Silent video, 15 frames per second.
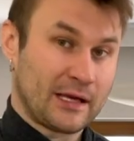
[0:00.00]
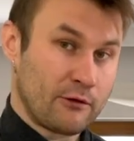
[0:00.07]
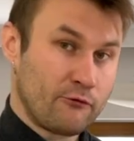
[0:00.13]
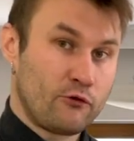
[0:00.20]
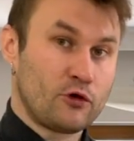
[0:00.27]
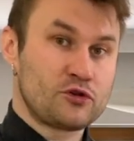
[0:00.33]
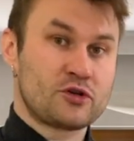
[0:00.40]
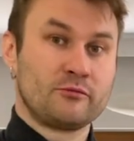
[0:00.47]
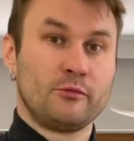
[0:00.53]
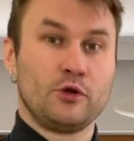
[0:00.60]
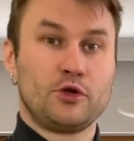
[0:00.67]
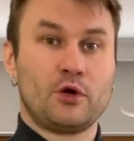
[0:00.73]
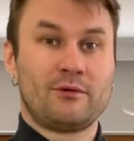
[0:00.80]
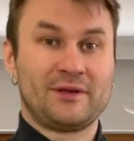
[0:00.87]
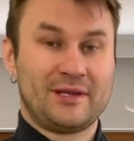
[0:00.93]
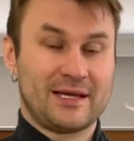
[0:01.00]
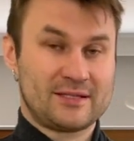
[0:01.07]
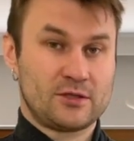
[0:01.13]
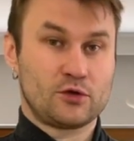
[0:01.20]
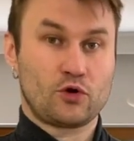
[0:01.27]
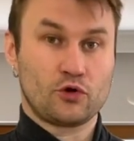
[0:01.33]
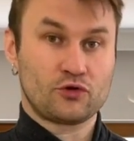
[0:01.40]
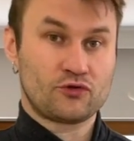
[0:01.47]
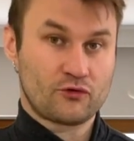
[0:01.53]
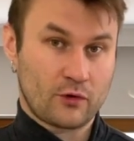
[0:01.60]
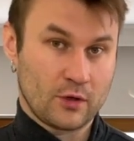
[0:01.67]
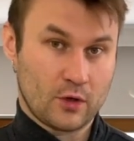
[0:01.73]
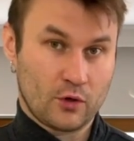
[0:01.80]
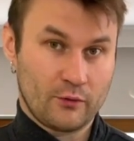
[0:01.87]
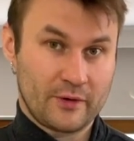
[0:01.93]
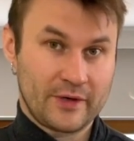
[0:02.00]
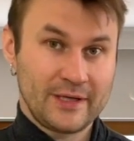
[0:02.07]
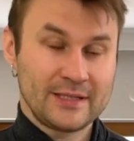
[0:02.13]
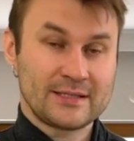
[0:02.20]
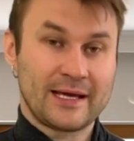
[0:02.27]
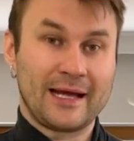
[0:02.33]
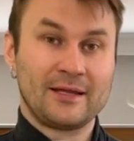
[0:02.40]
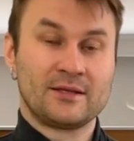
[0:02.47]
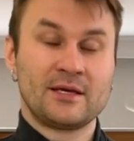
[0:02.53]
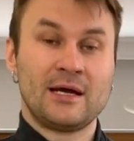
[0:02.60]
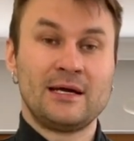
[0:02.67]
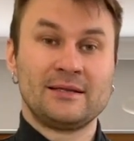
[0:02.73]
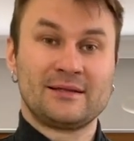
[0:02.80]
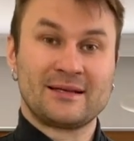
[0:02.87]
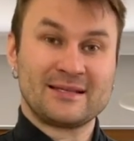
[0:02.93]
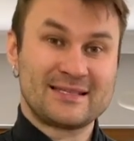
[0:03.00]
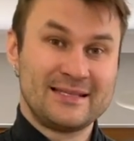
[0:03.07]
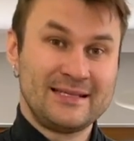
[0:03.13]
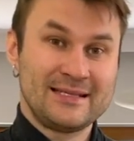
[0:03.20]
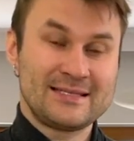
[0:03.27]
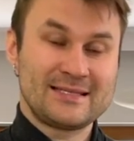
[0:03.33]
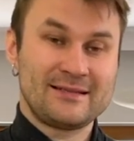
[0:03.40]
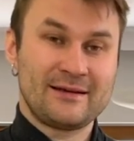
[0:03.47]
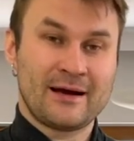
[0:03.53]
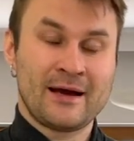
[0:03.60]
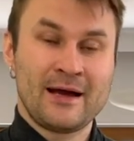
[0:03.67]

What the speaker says: unfortunately Moldova doesn't control over it, and Transnistria